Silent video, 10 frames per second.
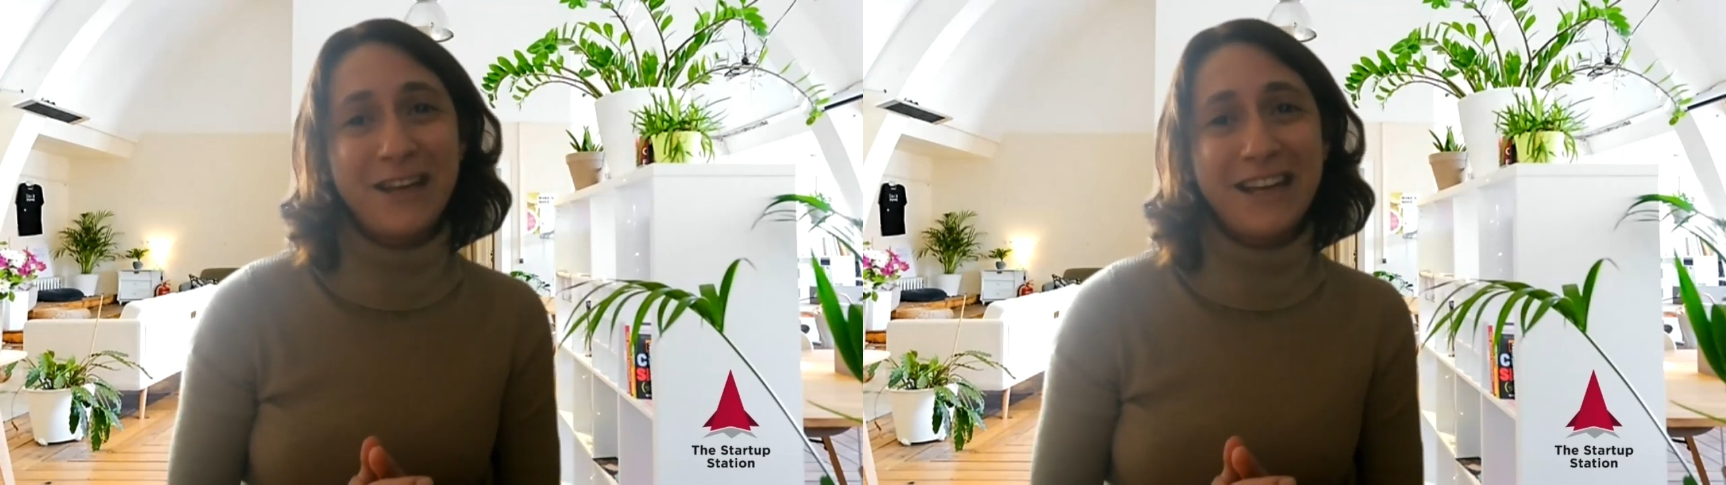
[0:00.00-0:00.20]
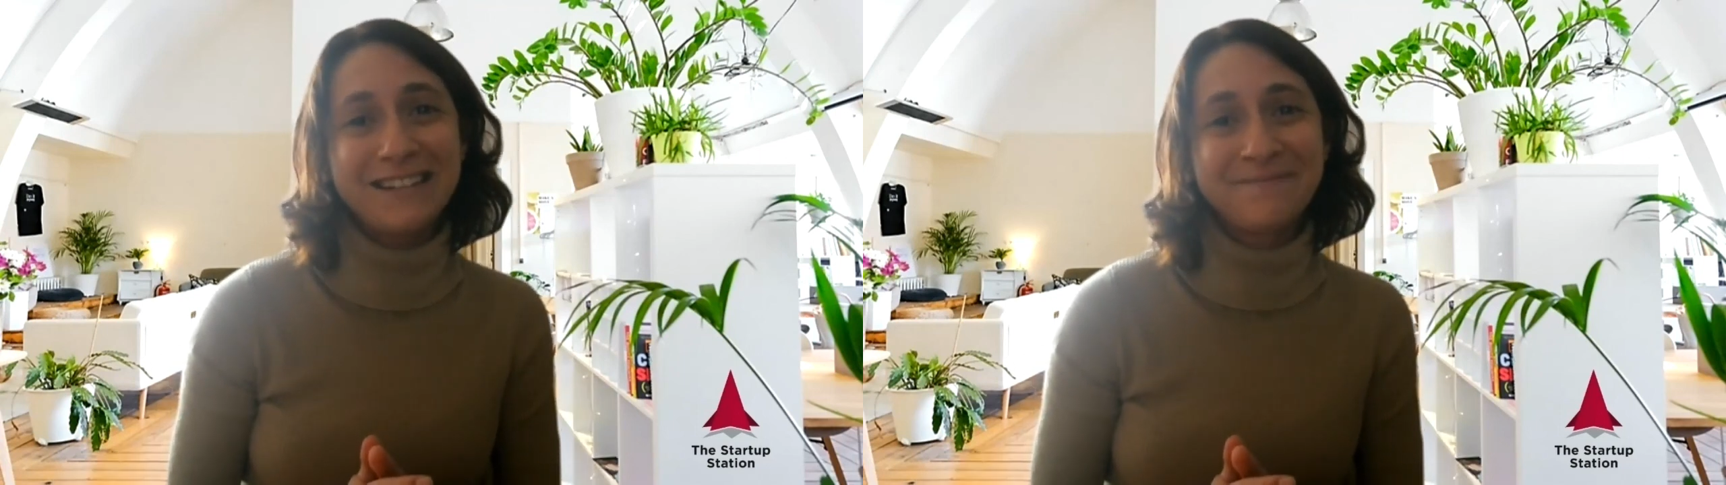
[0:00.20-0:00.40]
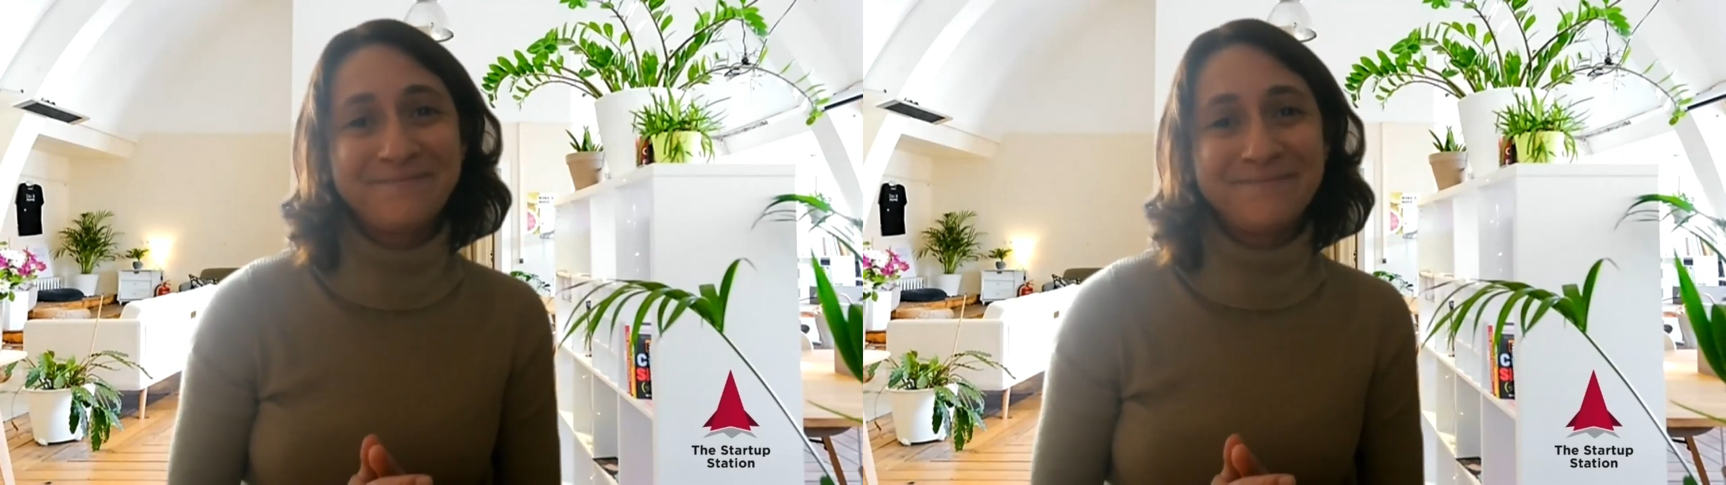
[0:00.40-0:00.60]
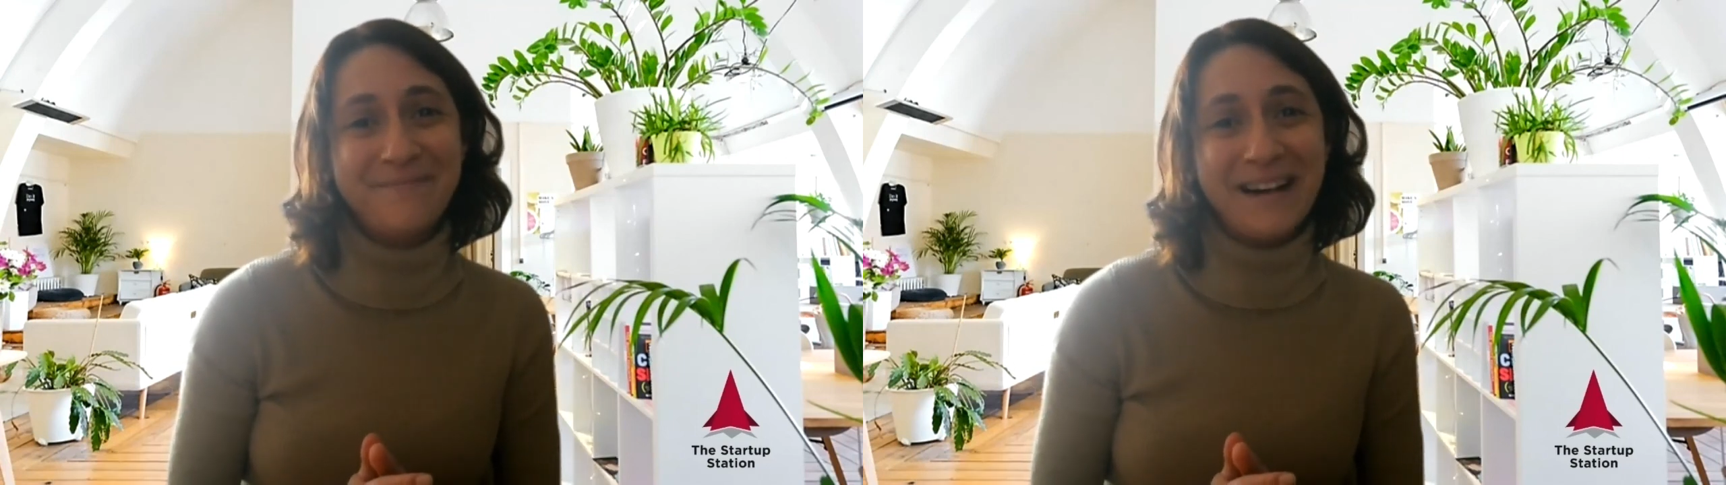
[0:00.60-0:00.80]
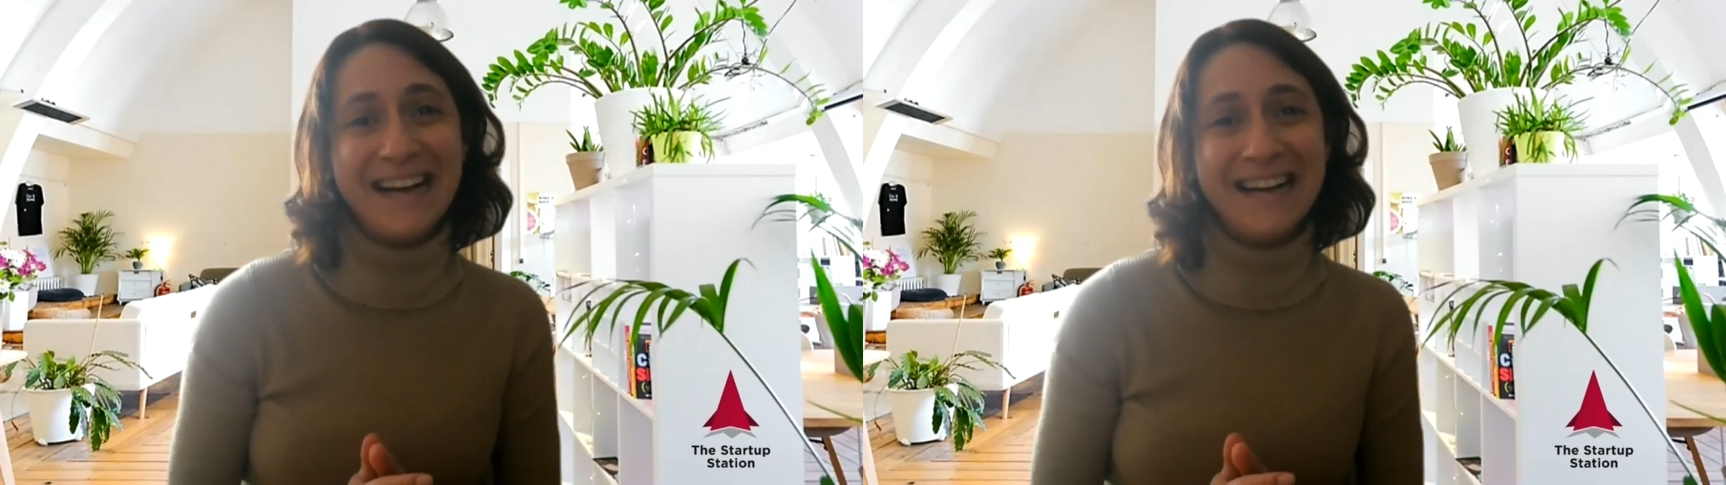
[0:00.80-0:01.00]
week.
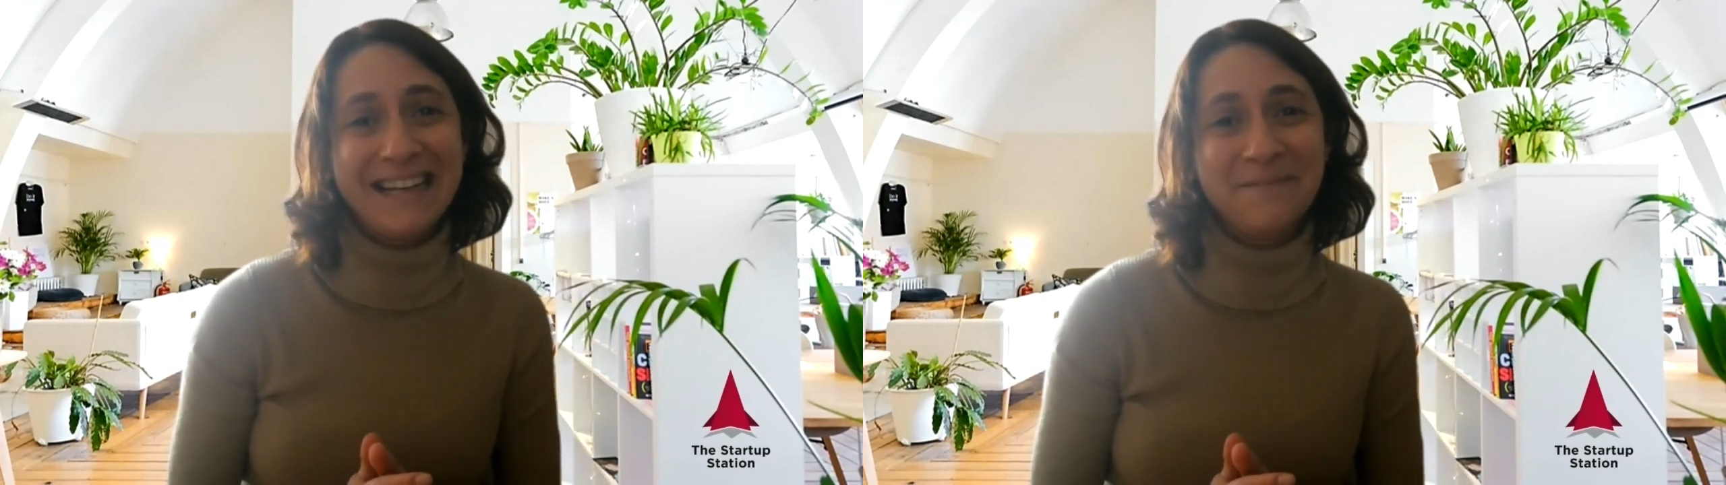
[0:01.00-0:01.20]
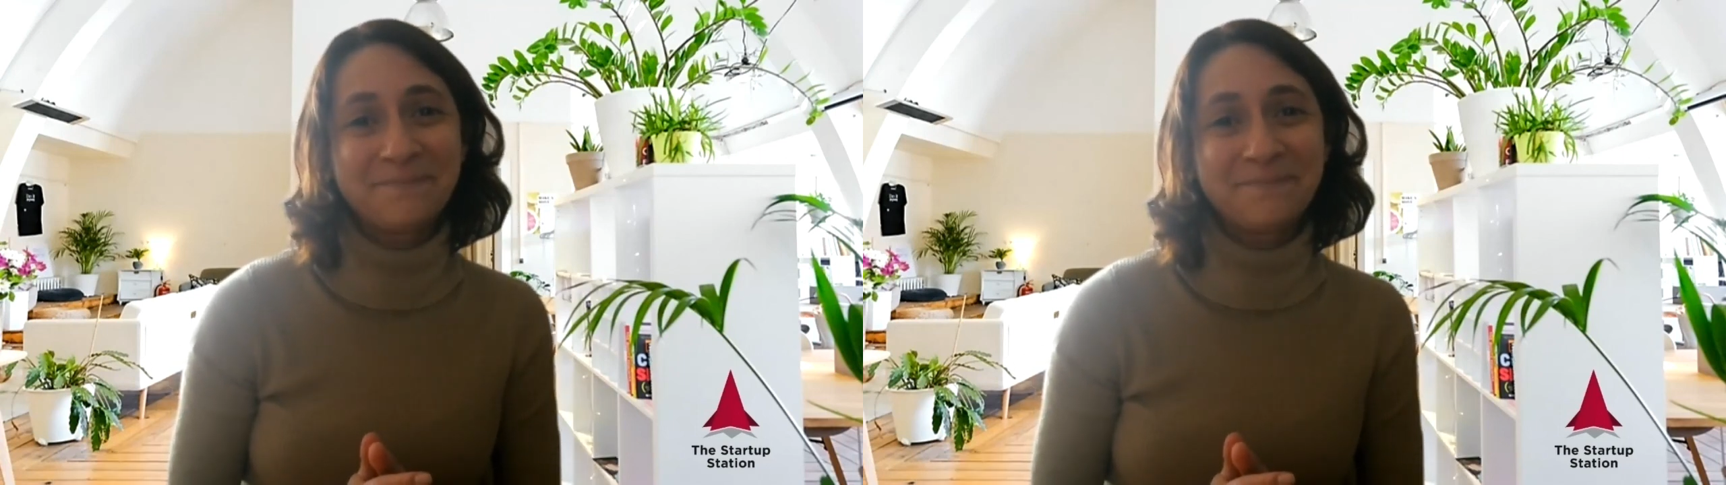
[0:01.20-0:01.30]
Bye.